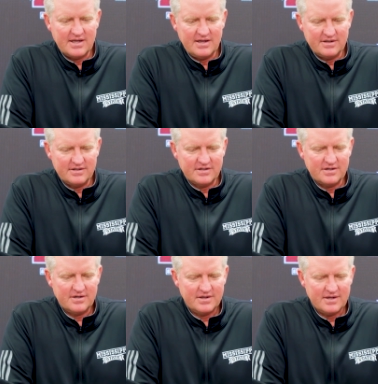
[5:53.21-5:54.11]
And
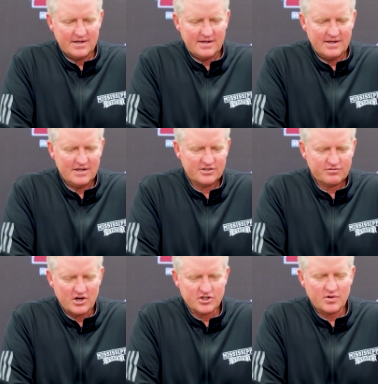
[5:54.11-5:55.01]
it's
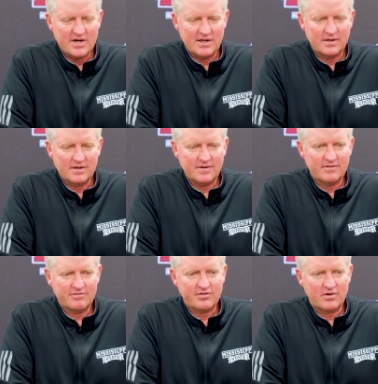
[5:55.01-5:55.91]
frustrating
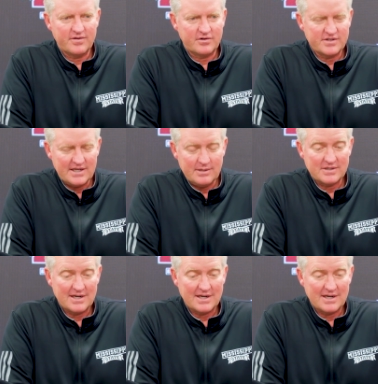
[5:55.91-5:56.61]
for other teams.